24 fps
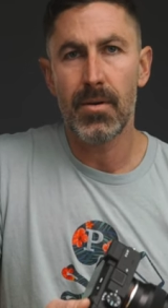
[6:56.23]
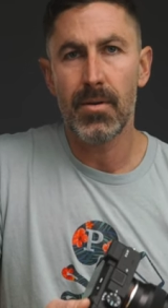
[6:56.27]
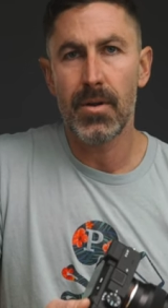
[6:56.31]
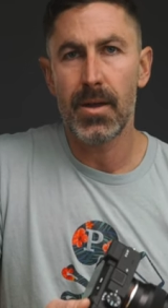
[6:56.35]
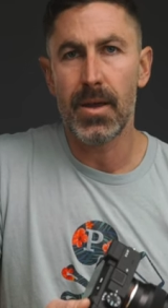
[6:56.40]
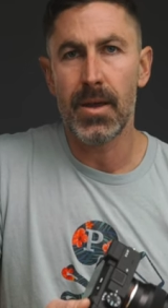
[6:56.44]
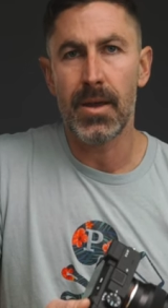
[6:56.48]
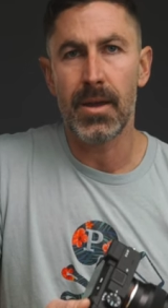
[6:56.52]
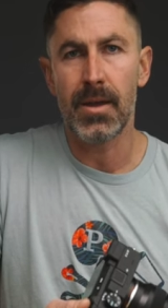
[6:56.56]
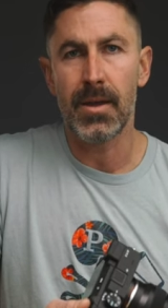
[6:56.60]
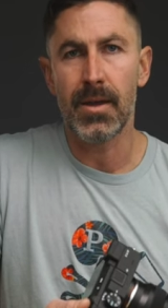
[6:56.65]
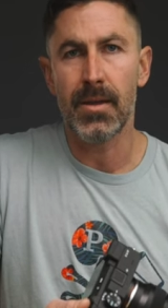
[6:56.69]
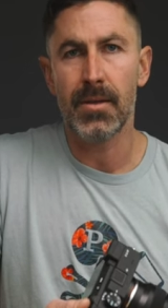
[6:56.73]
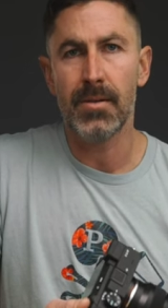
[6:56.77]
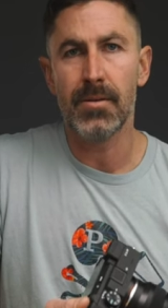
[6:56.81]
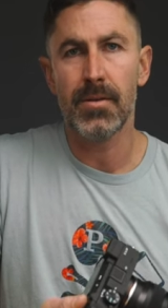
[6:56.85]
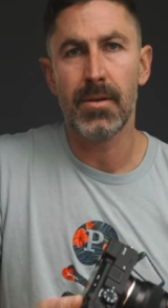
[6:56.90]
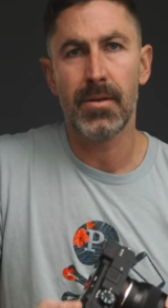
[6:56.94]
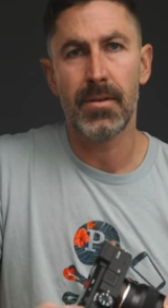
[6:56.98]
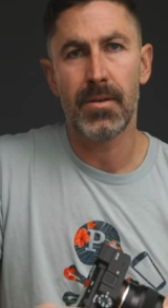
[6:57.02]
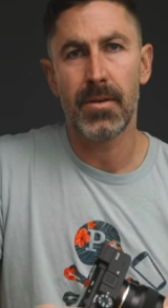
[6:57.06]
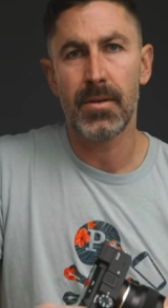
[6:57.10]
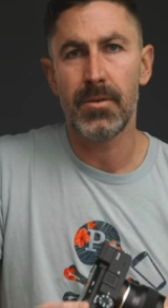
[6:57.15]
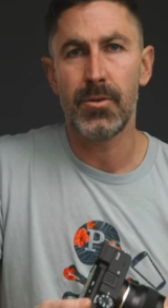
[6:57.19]
And
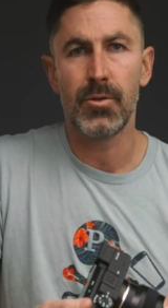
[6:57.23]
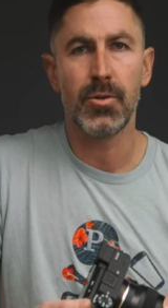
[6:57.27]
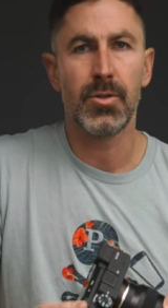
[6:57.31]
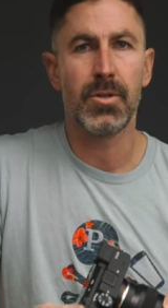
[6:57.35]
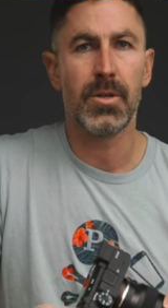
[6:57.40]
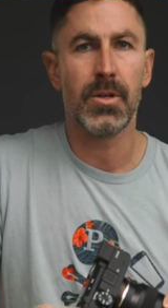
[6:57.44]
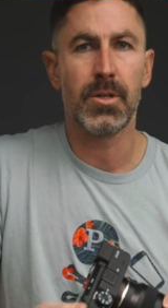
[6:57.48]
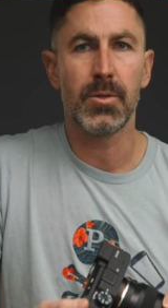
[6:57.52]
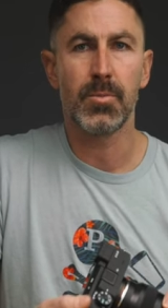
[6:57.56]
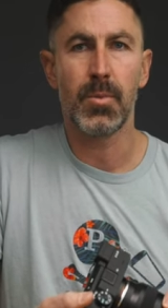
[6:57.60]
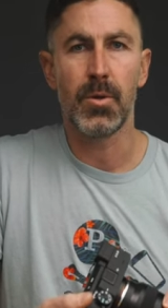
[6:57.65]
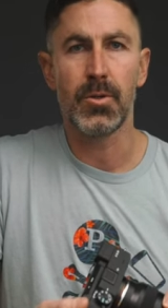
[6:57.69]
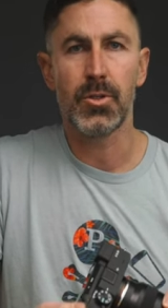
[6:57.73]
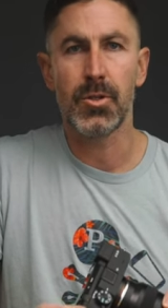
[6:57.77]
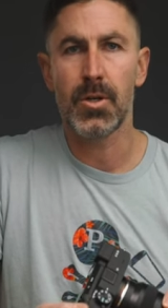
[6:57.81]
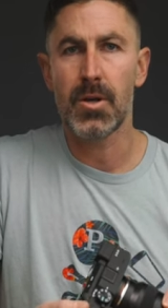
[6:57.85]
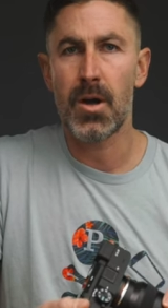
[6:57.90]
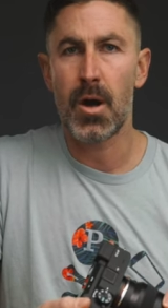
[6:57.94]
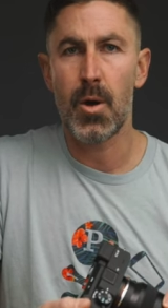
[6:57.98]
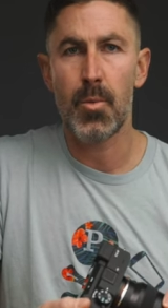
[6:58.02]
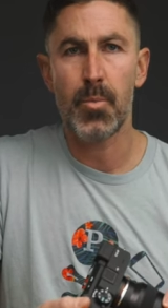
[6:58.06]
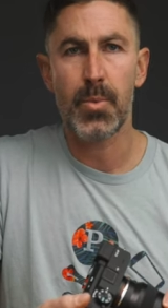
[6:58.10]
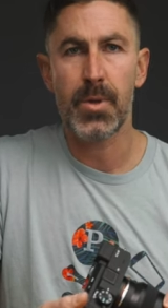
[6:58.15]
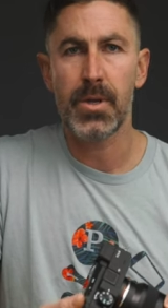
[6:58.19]
used the exposure
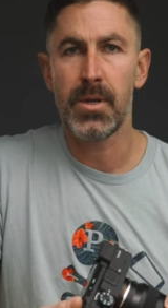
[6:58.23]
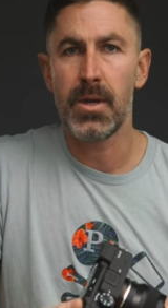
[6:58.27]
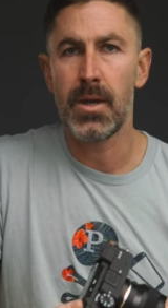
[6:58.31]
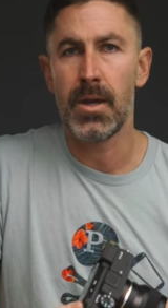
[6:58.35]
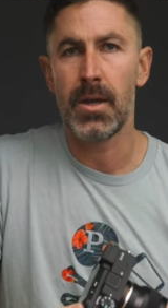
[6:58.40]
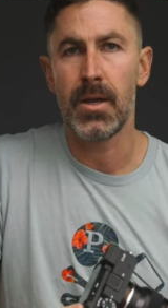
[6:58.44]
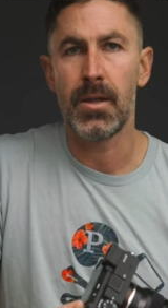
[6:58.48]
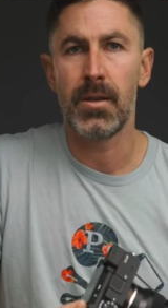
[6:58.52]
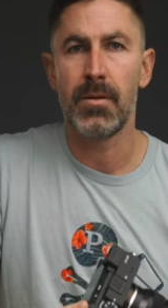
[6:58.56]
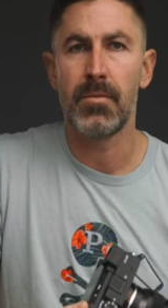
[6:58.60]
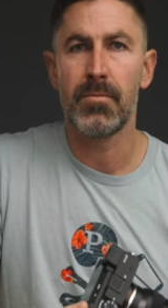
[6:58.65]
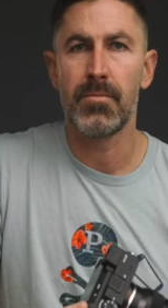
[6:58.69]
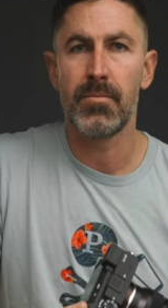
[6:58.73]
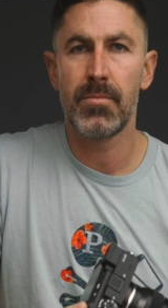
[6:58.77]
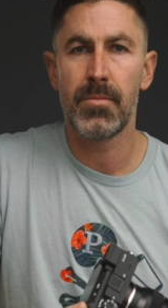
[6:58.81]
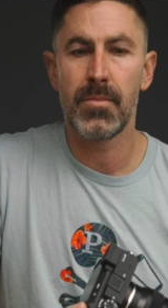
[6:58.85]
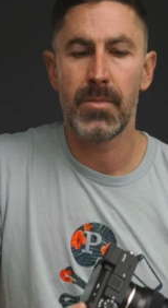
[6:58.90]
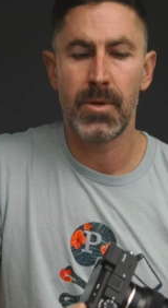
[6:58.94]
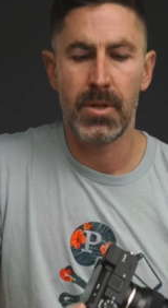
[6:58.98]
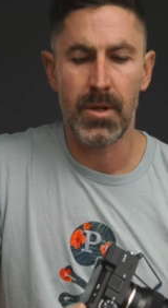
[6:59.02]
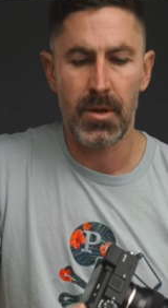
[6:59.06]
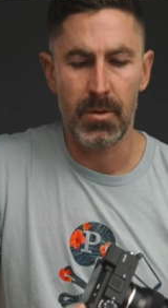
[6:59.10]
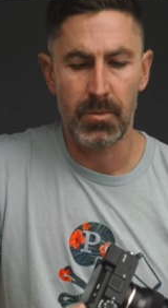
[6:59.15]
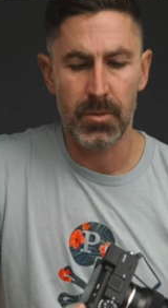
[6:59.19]
comp, and
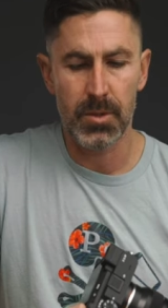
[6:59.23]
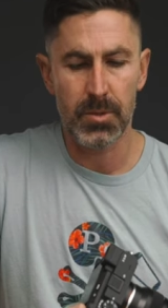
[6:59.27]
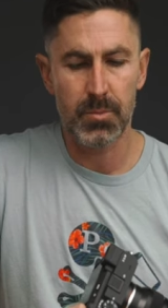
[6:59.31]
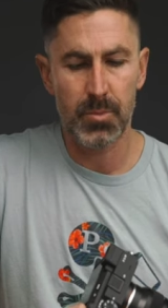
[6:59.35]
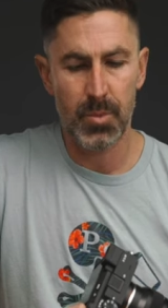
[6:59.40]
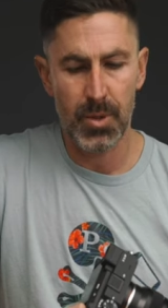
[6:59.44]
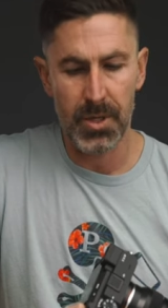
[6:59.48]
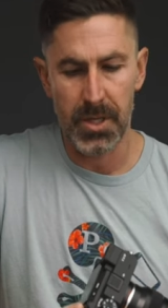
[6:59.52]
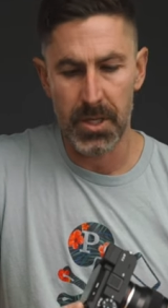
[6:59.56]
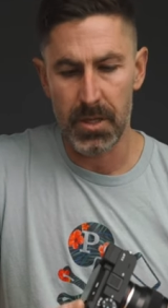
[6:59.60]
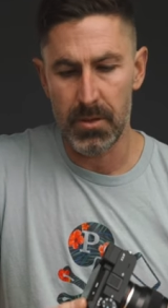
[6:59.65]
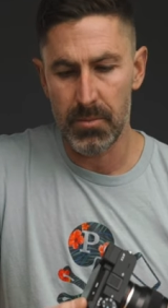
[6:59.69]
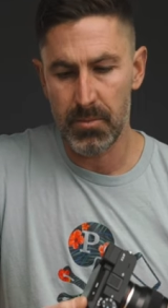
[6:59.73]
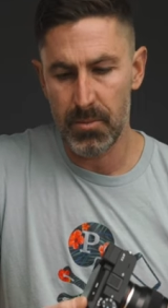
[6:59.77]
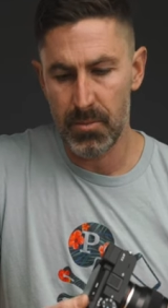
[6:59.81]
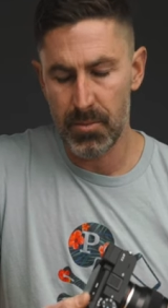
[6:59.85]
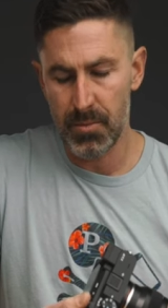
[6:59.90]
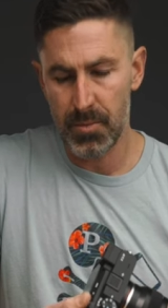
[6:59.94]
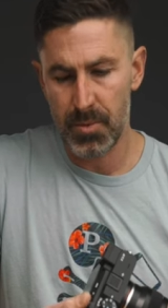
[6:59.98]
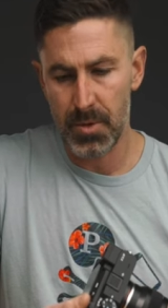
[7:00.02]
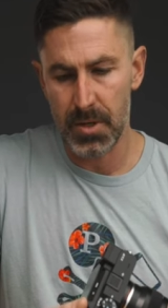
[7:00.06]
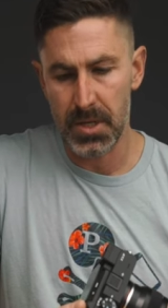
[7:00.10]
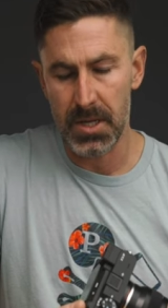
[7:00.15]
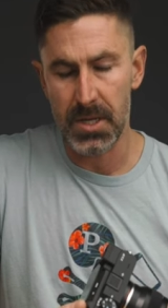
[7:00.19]
you know, it was pretty
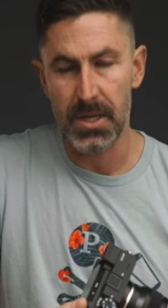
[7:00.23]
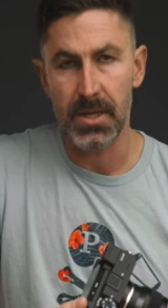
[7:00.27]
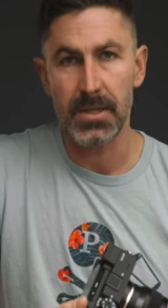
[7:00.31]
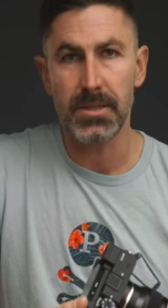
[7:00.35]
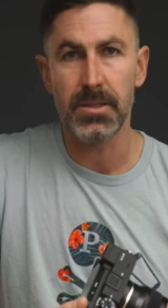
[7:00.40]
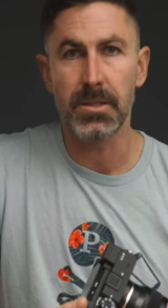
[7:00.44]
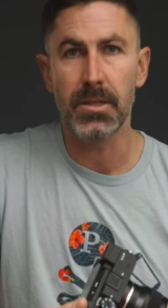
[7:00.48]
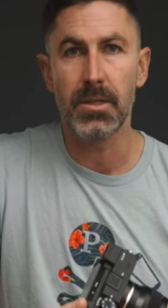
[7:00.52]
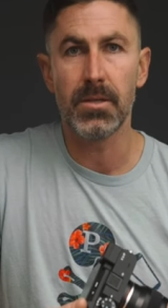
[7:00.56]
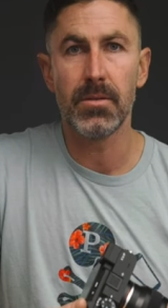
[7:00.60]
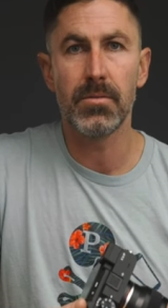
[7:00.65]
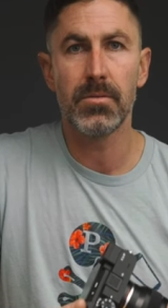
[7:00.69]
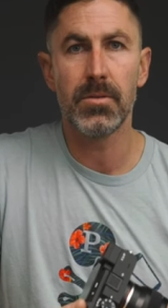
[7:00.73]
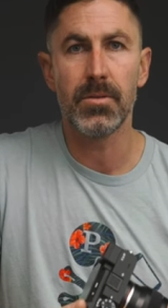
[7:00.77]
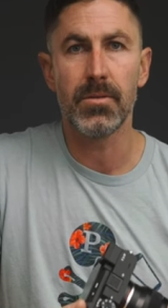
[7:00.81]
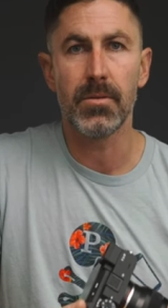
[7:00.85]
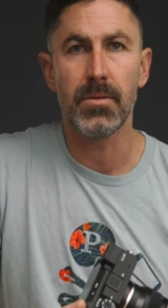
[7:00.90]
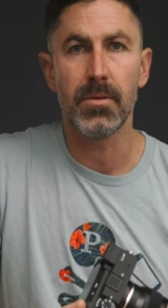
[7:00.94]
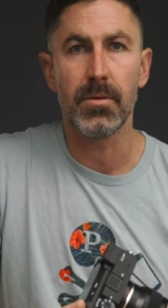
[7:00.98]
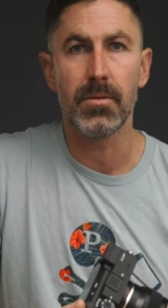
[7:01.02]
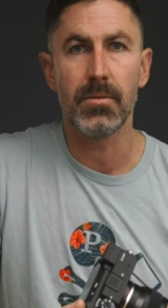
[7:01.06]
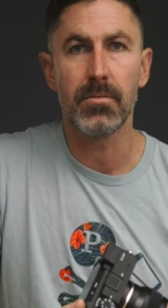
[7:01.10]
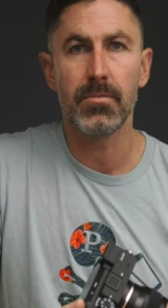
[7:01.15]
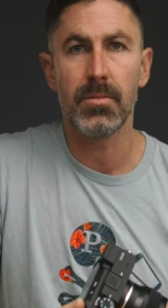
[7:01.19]
easy
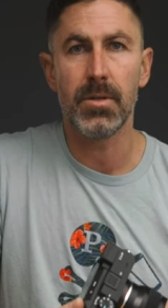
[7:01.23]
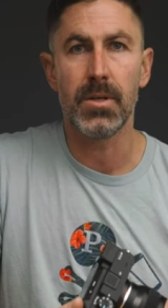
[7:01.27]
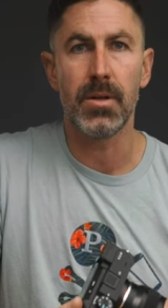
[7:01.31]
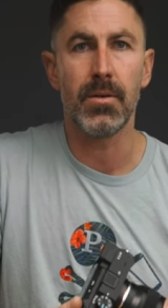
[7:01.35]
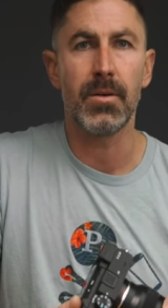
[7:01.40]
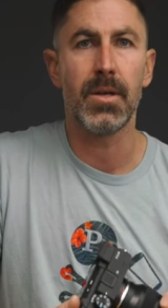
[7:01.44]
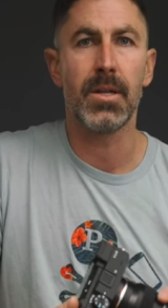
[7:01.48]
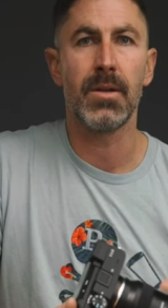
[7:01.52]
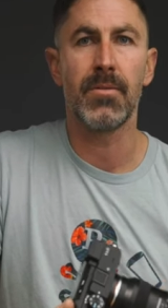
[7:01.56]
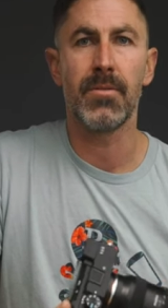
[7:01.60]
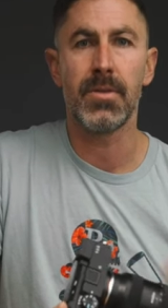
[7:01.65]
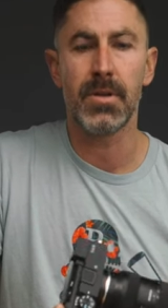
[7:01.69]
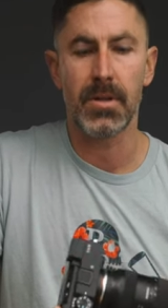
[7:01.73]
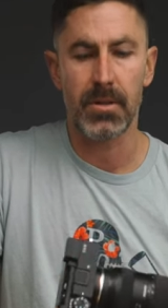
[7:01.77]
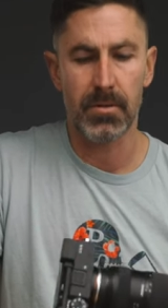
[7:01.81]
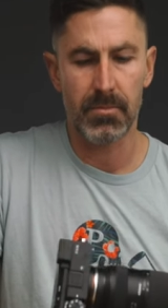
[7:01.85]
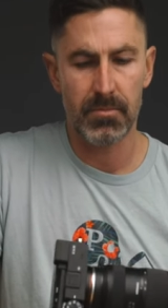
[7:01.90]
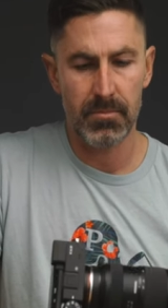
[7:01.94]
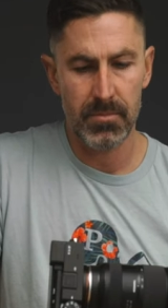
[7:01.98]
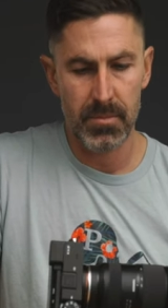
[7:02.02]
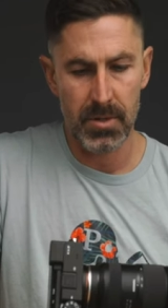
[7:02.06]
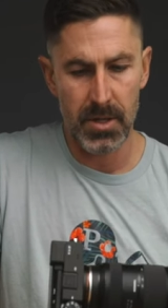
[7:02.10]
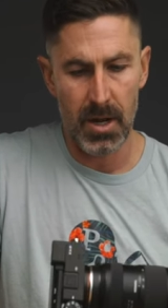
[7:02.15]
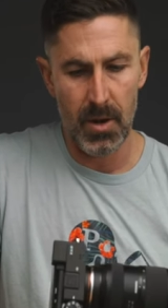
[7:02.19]
to, you know, get everything
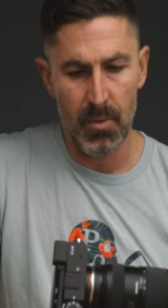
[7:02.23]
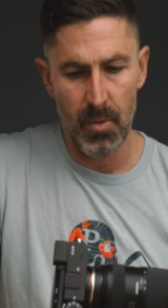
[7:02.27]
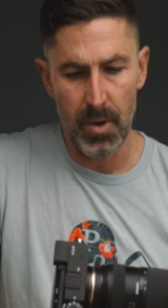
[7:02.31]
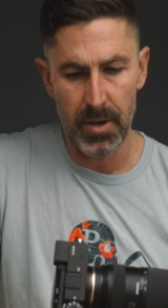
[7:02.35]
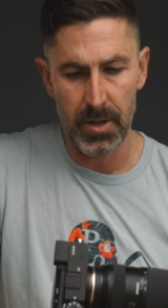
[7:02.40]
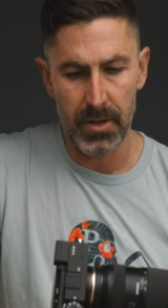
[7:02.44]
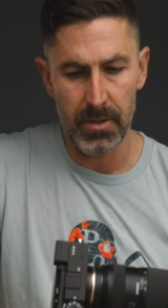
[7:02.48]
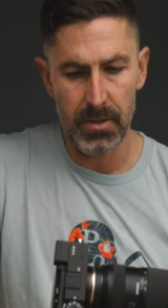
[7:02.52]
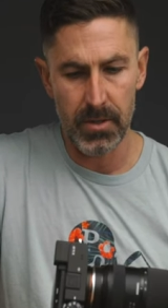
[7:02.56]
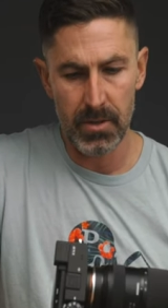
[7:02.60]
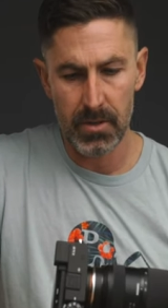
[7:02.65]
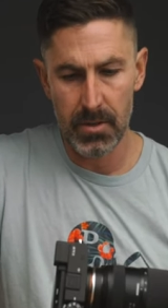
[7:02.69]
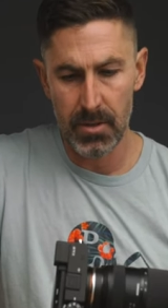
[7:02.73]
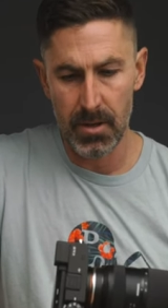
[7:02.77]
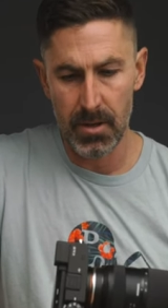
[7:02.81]
that I wanted.